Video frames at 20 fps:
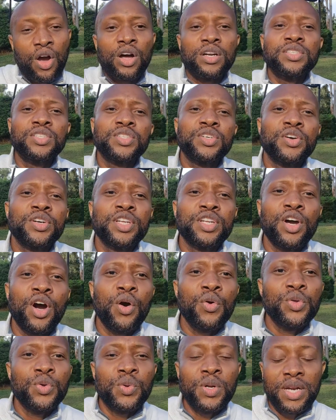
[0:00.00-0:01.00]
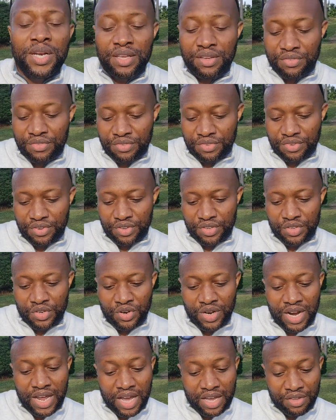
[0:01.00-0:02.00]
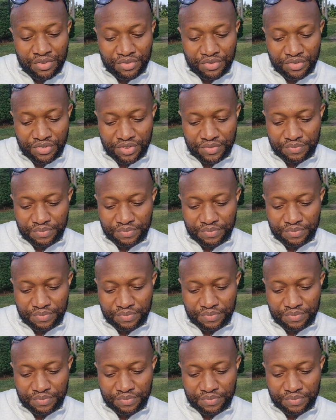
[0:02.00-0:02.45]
concerning how you live your life,